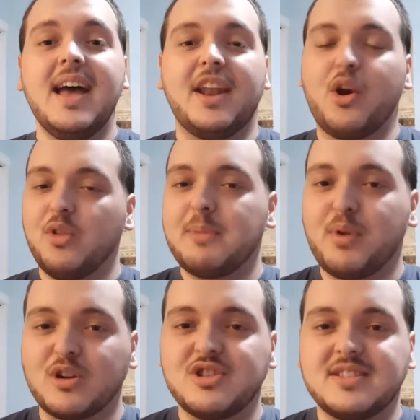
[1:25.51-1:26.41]
and I only
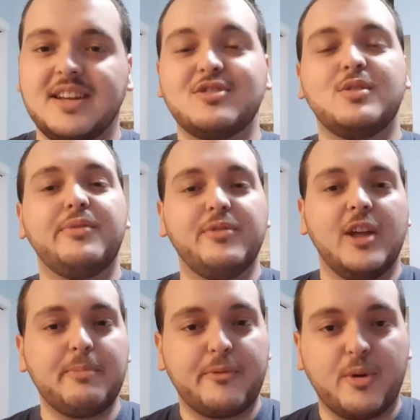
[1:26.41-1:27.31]
purchased it to
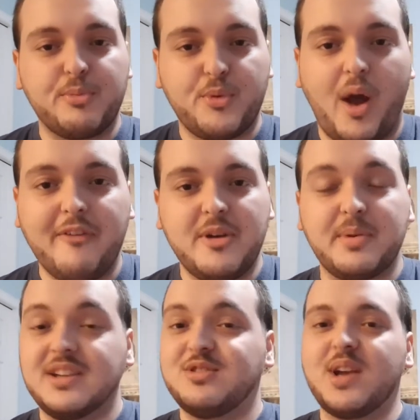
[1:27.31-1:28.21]
flip for profit
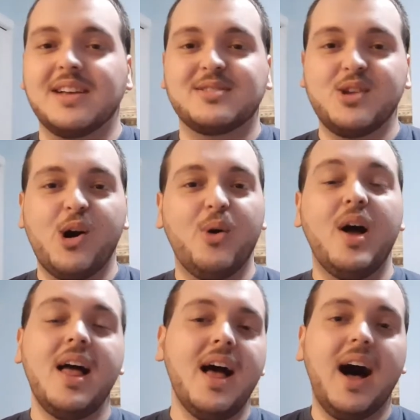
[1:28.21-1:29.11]
because you guys
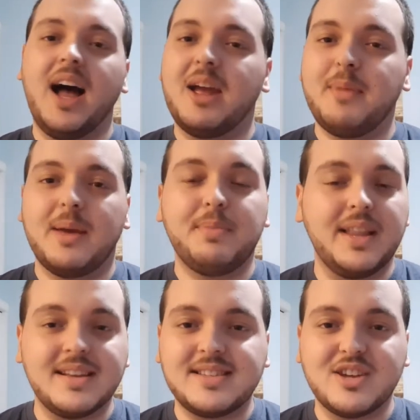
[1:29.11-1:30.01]
know I am a
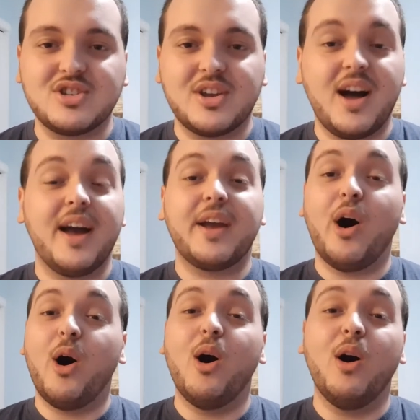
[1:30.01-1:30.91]
PlayStation guy
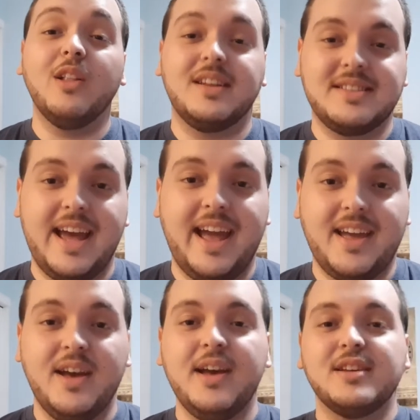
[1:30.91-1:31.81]
all day.